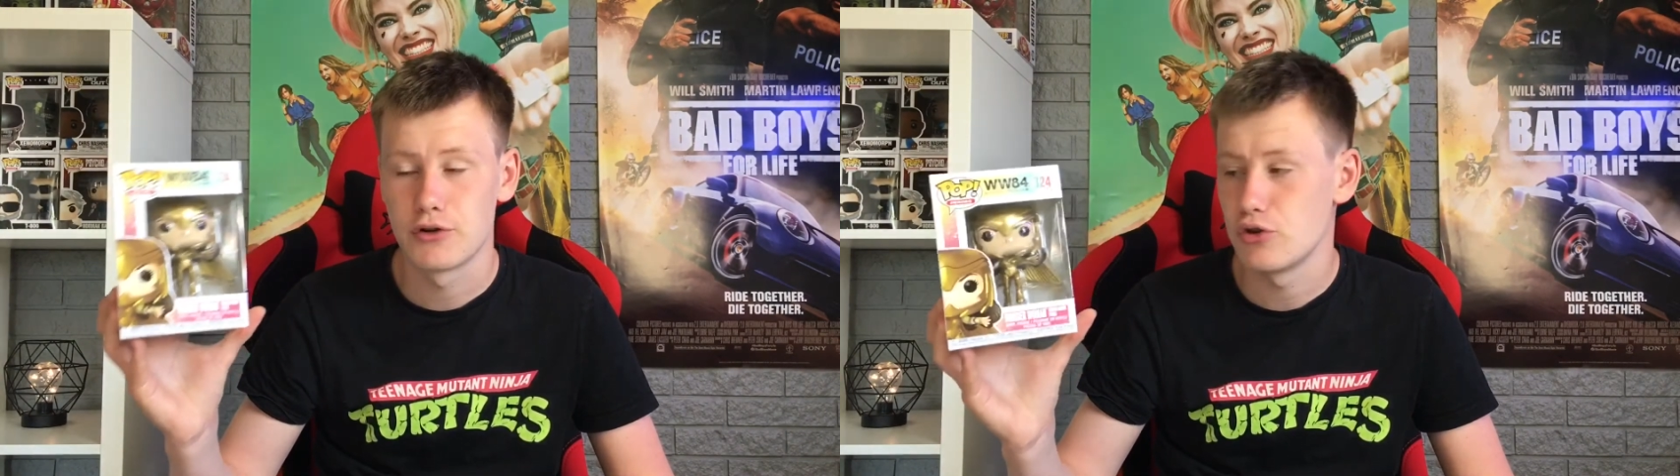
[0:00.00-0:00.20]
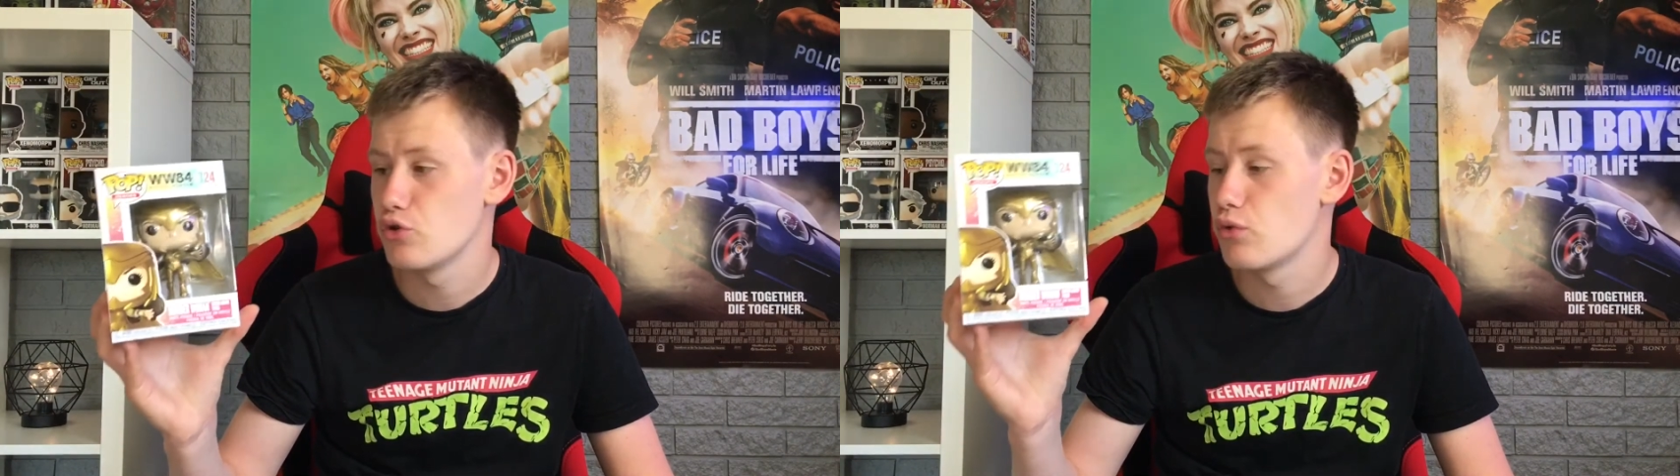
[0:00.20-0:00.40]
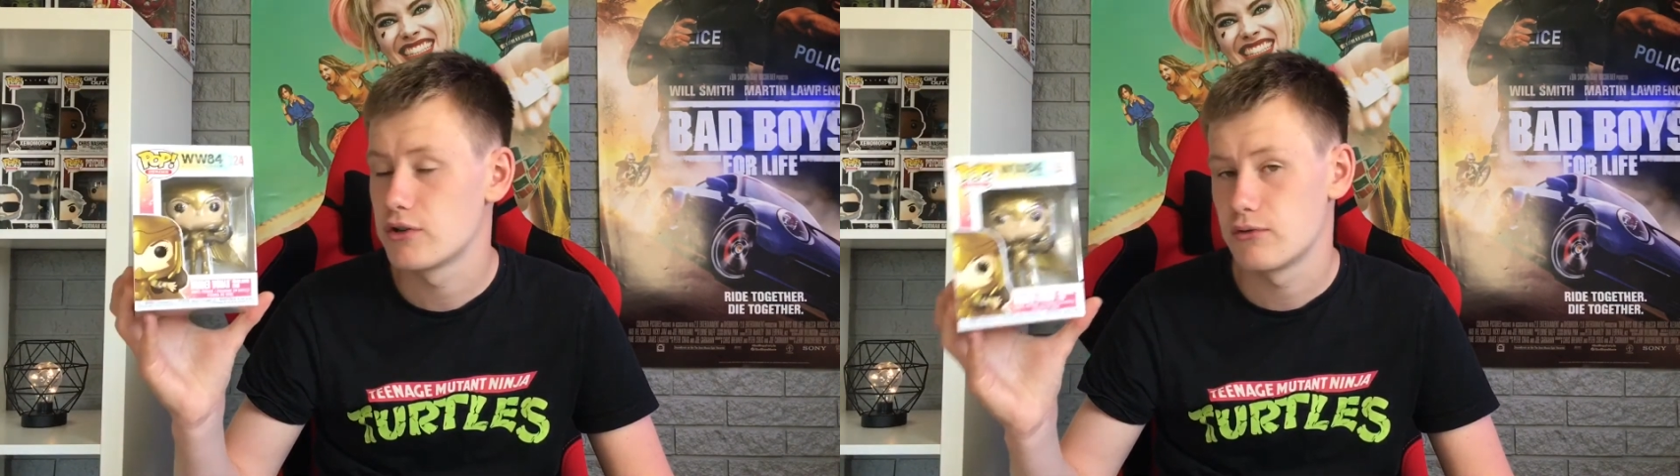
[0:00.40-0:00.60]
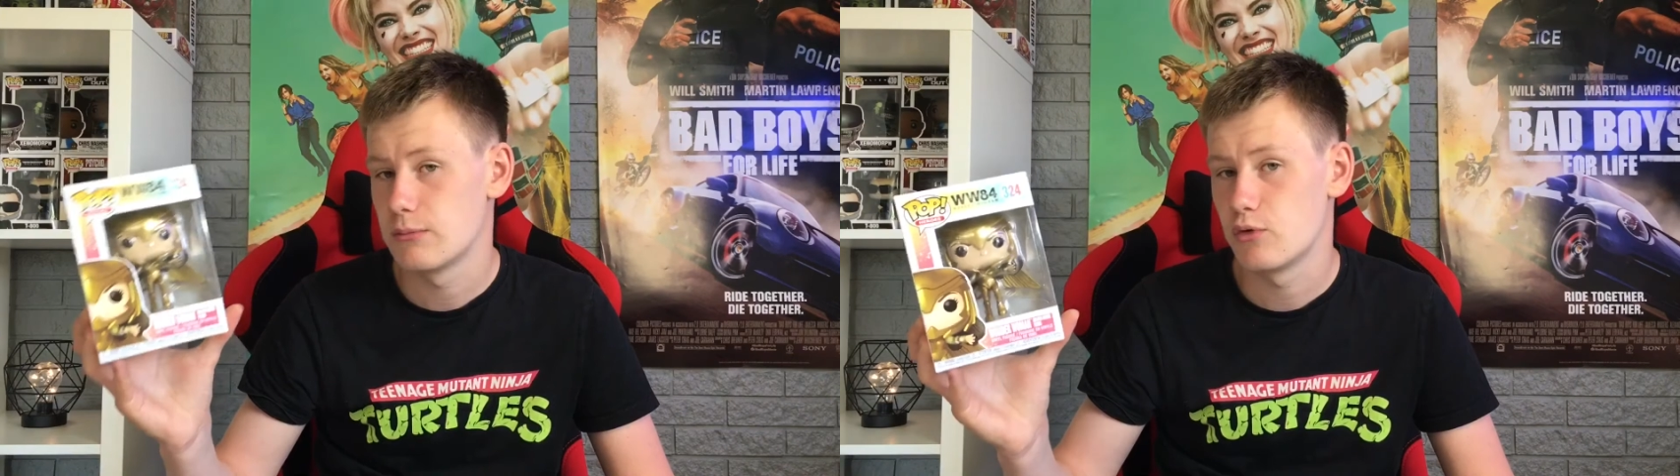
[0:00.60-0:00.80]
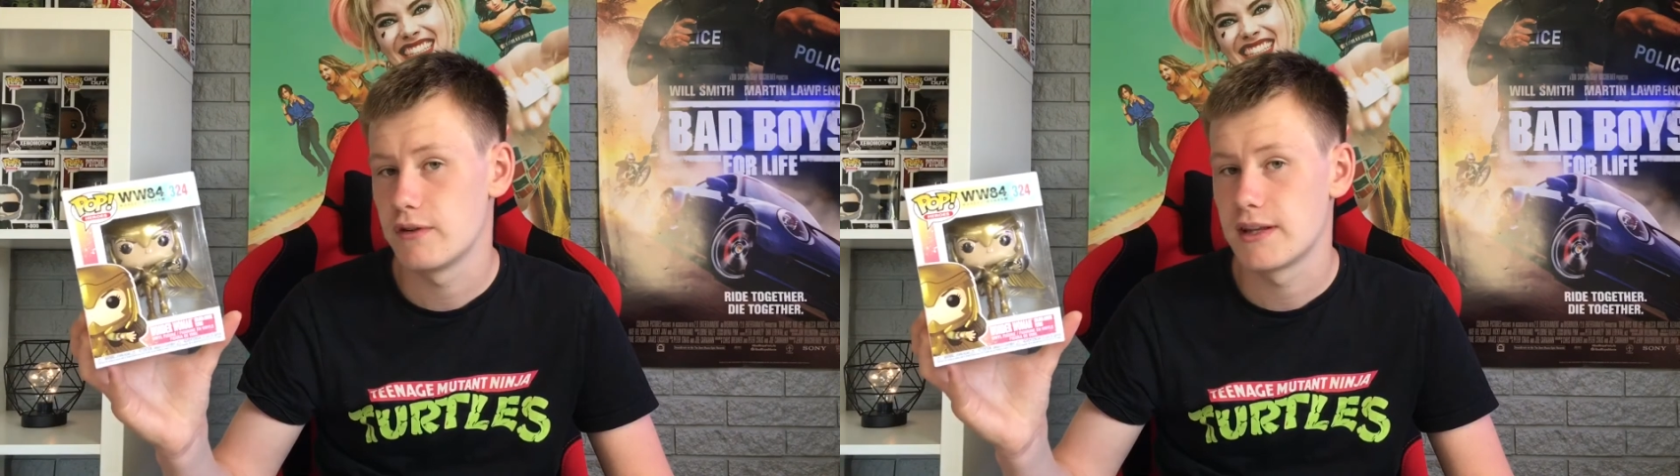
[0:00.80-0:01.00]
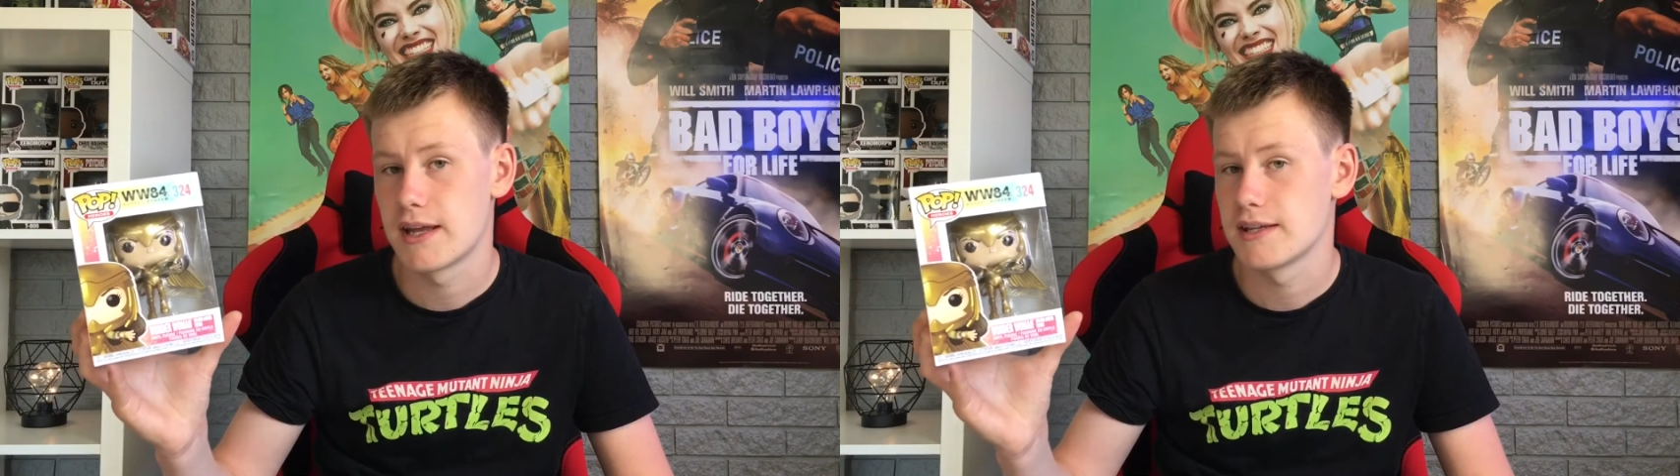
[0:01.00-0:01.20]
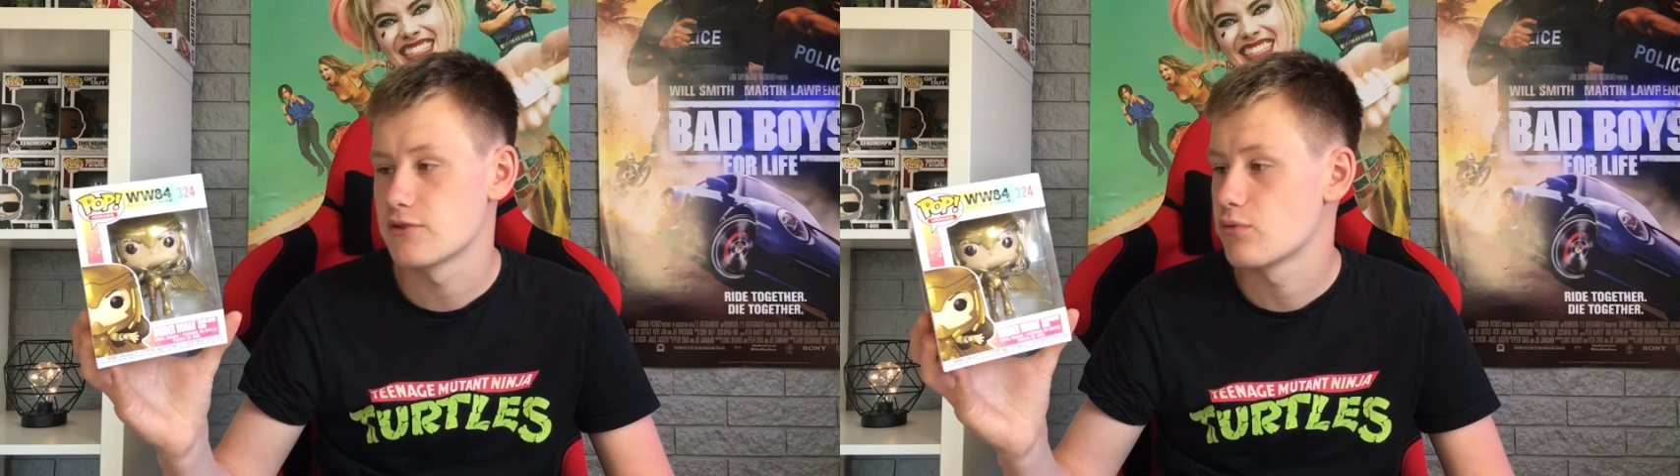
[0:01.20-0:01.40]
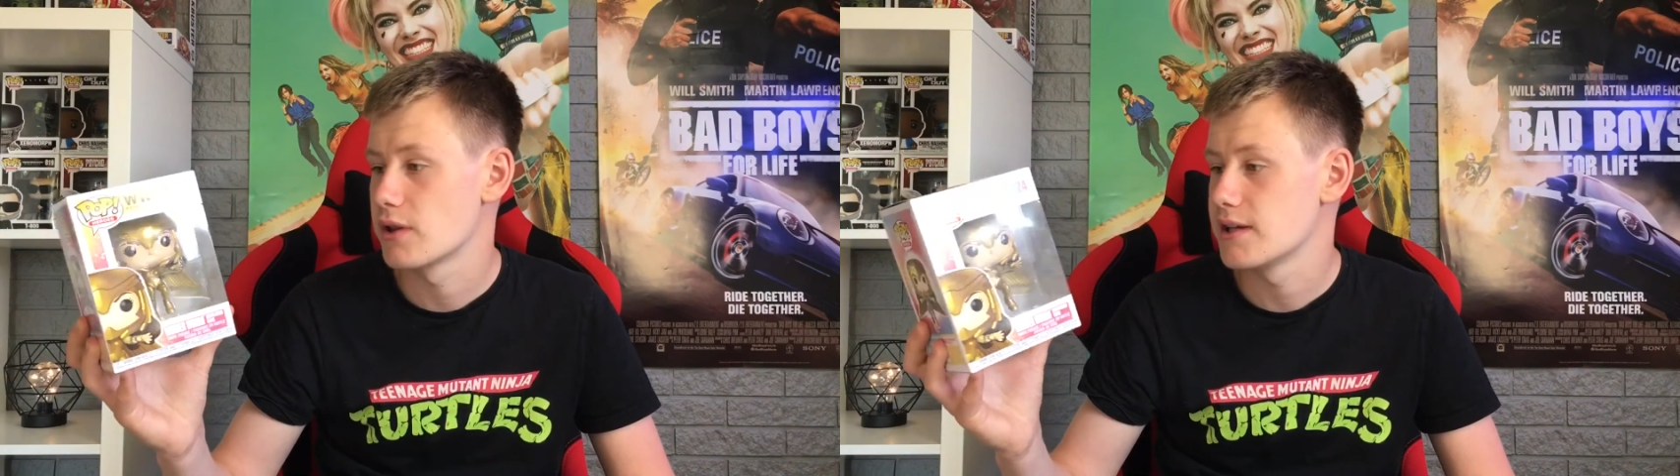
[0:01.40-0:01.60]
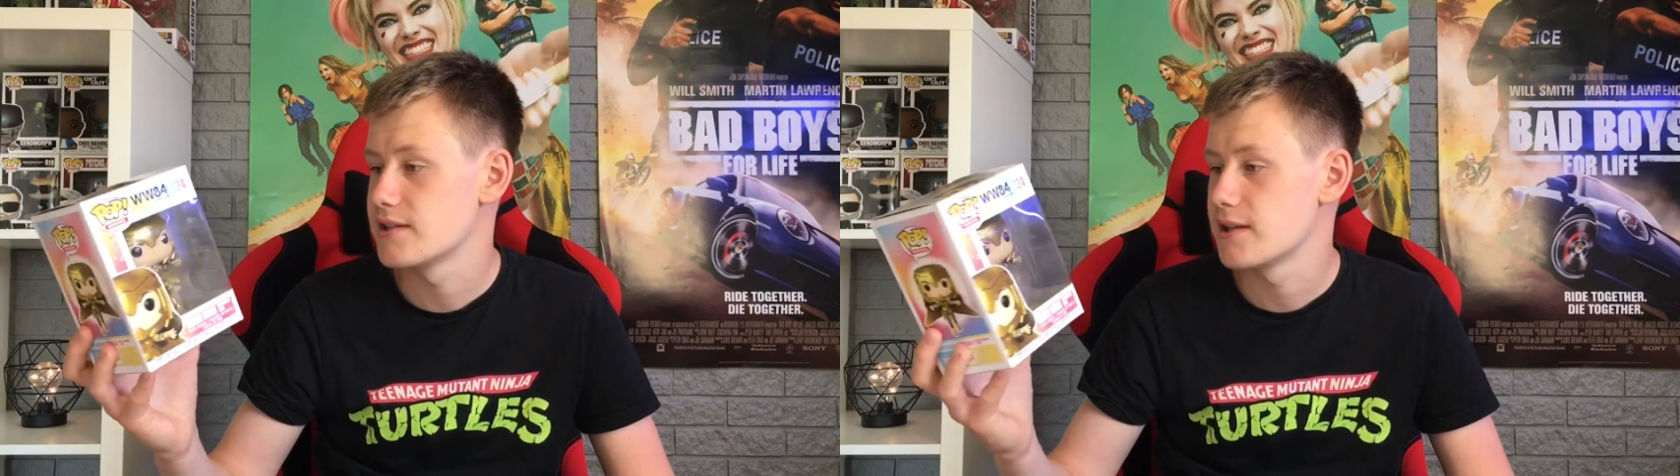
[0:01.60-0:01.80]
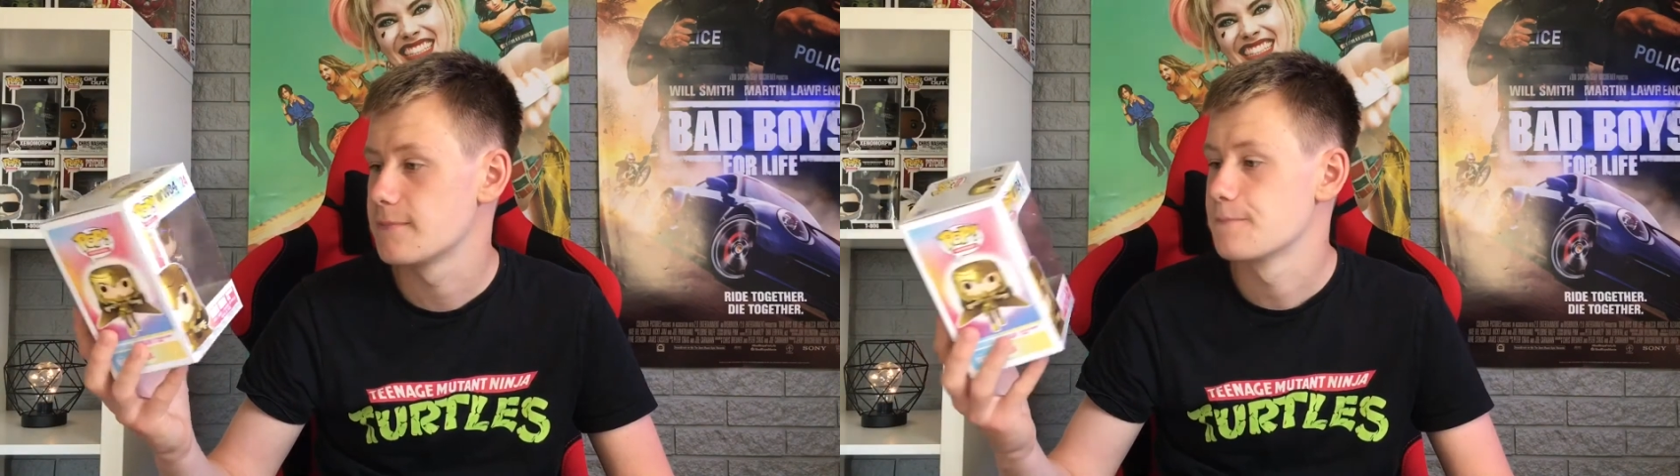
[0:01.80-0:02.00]
the new Wonder Woman movie that is
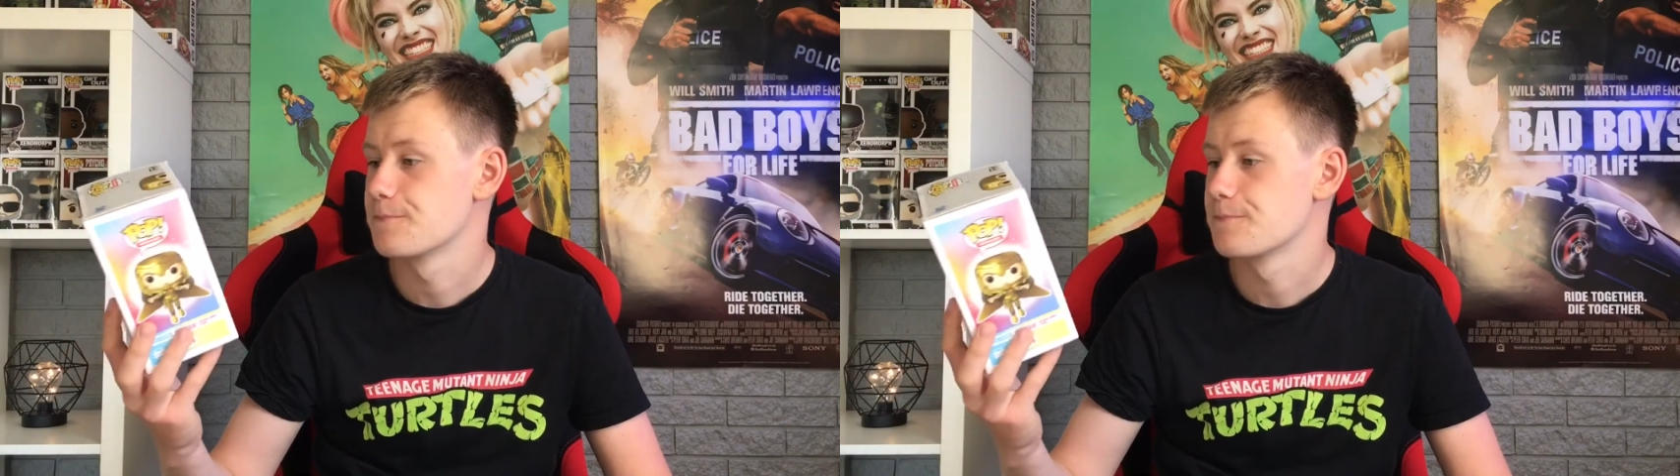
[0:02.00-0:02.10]
releasing.